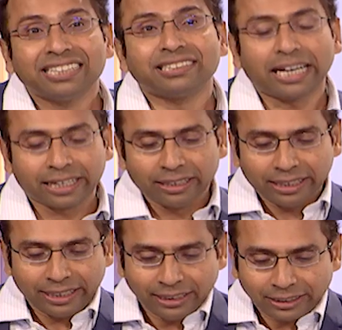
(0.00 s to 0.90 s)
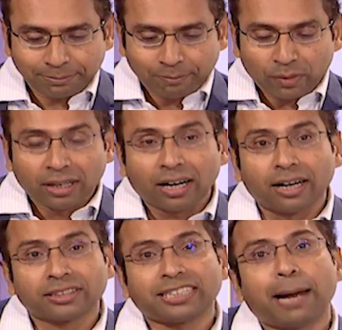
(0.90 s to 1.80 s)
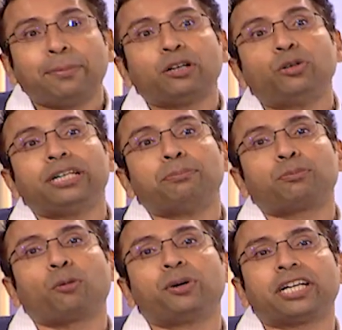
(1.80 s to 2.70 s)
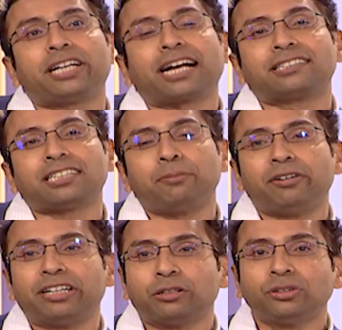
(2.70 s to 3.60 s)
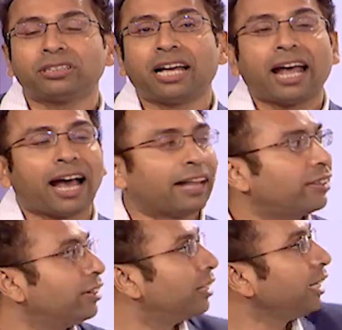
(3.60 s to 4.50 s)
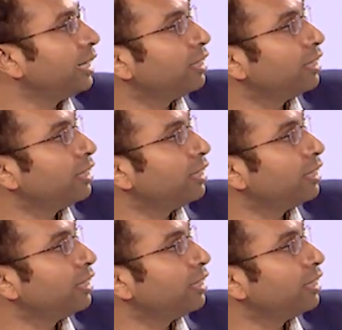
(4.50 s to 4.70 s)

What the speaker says: Secondly is stamp duty, property taxes have been reduced. And thirdly,